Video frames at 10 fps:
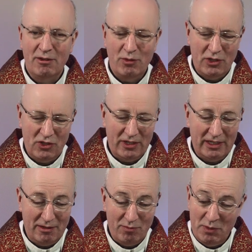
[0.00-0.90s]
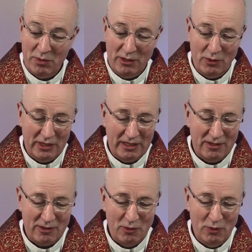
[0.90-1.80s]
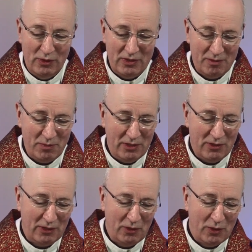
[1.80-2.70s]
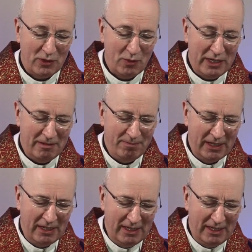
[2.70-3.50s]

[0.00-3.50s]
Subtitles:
which I remember using in school some years ago as well,